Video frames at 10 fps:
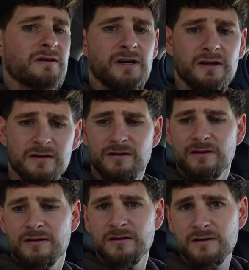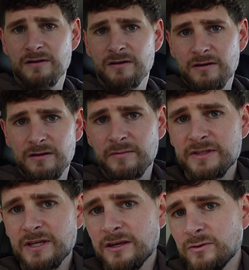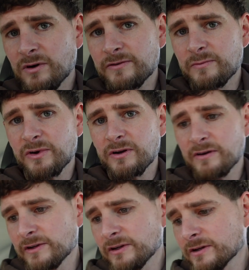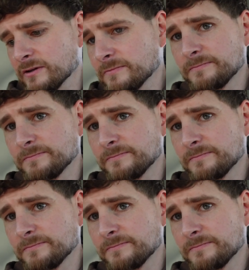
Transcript: Okay, I'll take you over and we're gonna have a look.